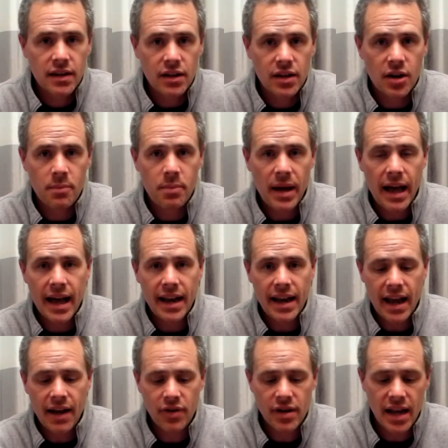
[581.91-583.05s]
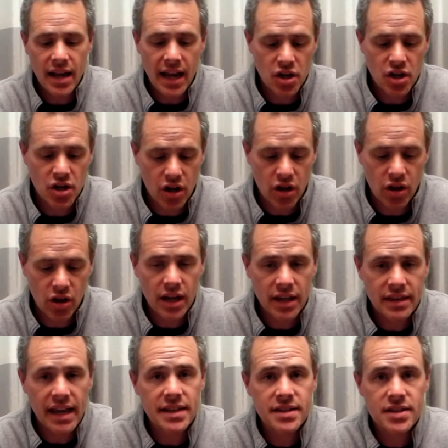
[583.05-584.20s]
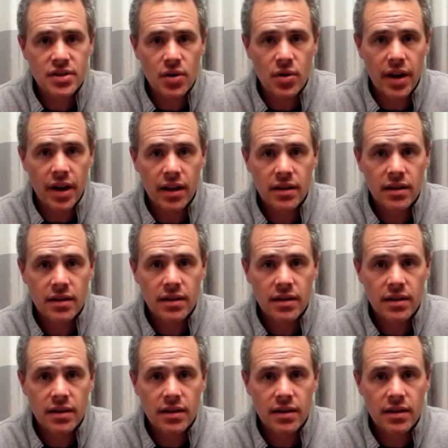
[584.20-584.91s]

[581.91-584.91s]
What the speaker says: your pot every day and you're going to look at that soil.